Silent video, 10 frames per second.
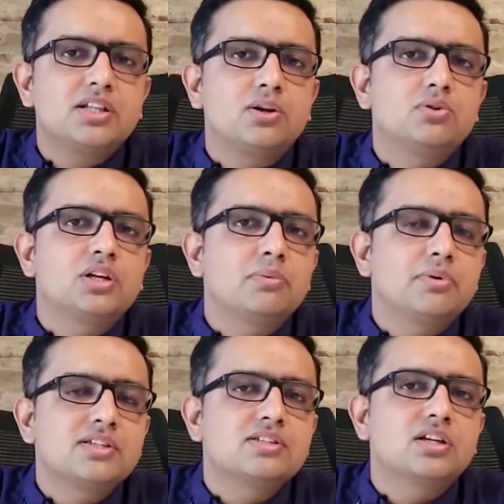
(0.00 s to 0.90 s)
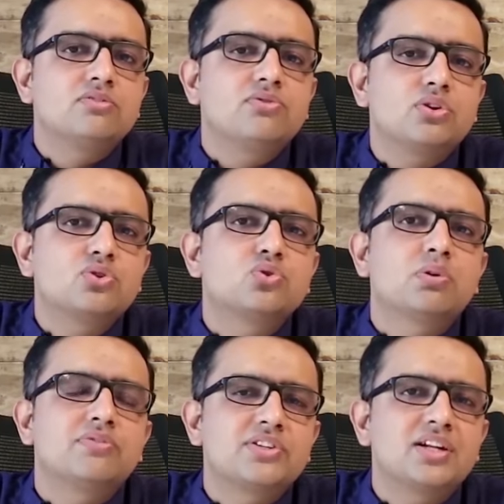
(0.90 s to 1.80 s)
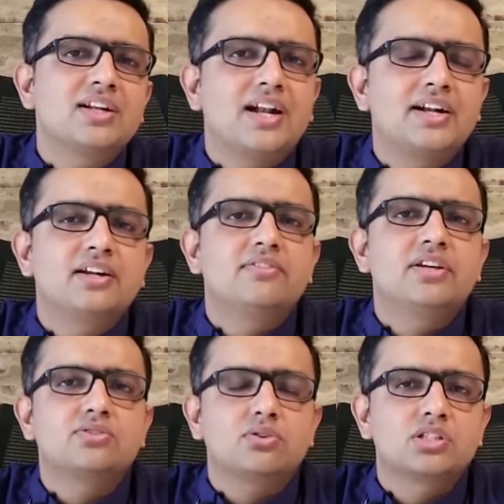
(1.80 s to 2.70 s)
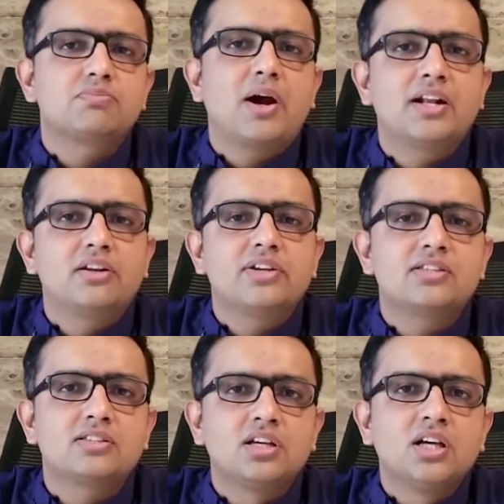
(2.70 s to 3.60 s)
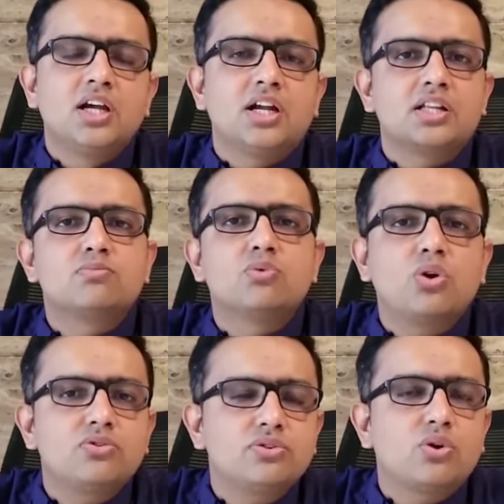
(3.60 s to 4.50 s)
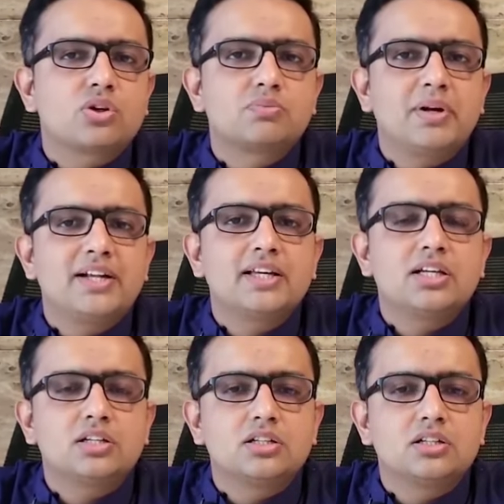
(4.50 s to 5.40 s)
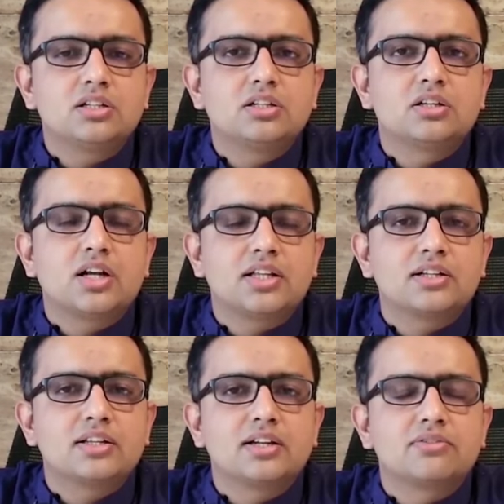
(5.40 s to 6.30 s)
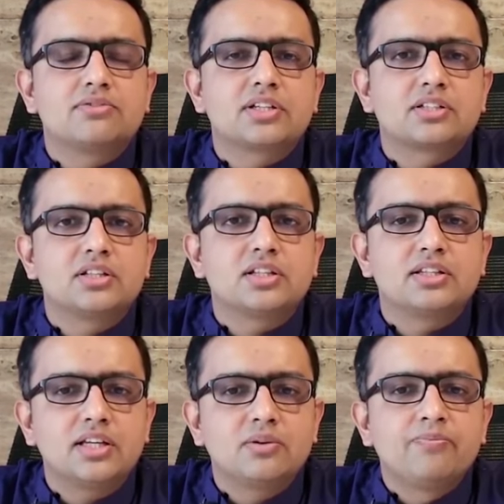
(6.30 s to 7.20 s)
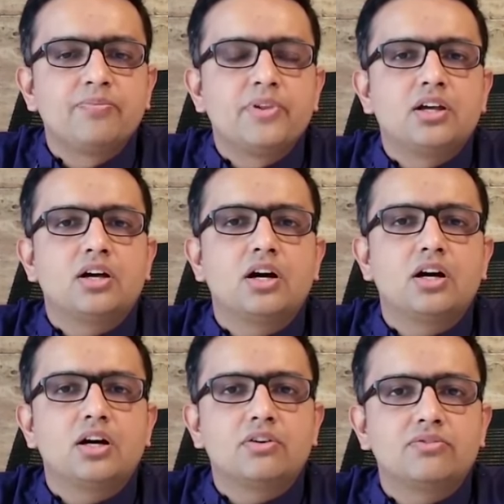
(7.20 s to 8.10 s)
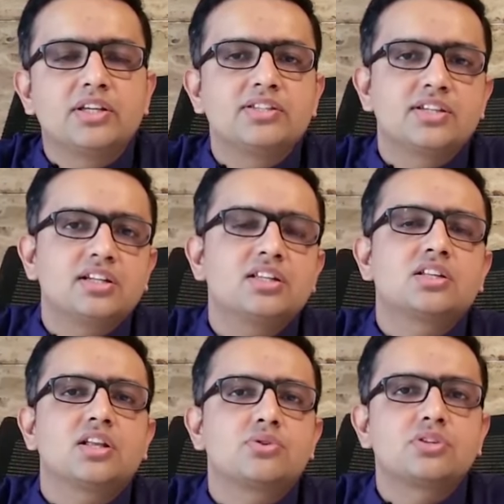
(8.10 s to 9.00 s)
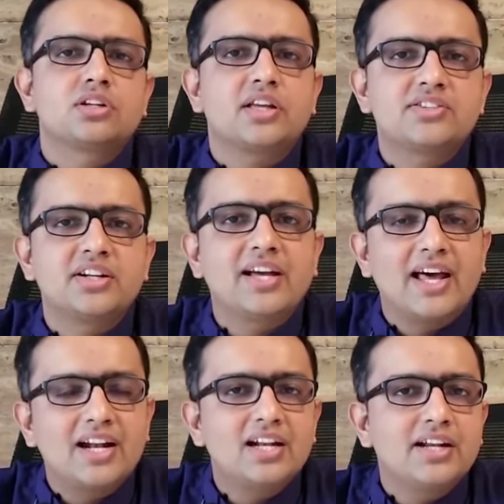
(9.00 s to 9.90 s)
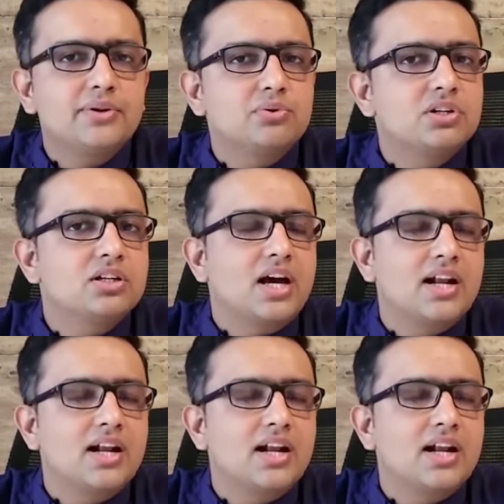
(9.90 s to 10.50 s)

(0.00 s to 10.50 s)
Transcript: Sclerotherapy is done for the superficial dilated veins or the spider veins. It is more of a cosmetic rather than a functional thing. We inject the sclerosing agent directly into the